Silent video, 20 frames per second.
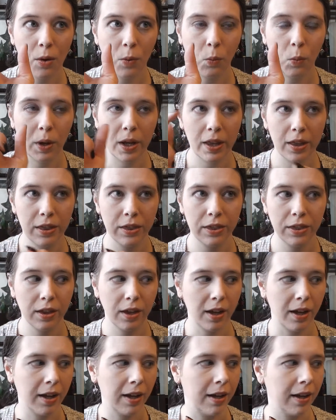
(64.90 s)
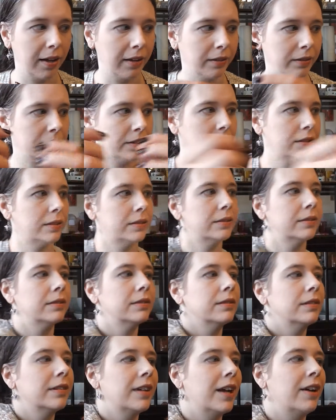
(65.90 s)
with, I
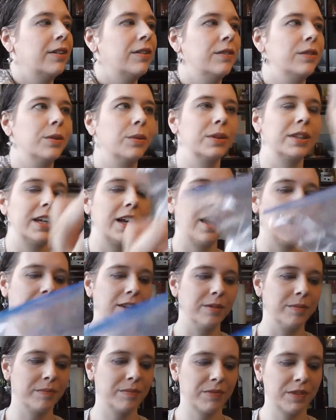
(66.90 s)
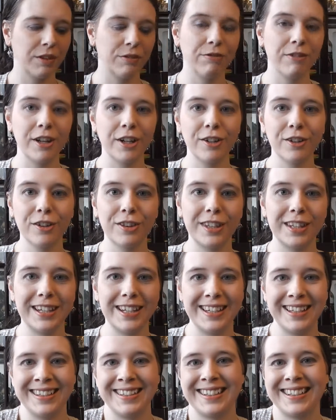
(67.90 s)
don't know what they call them, the funnel
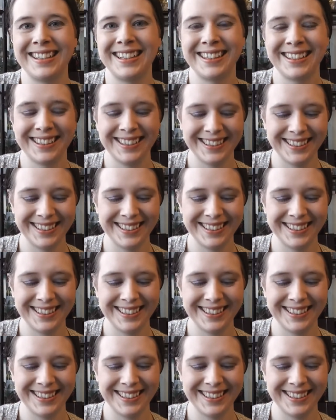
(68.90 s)
thingies.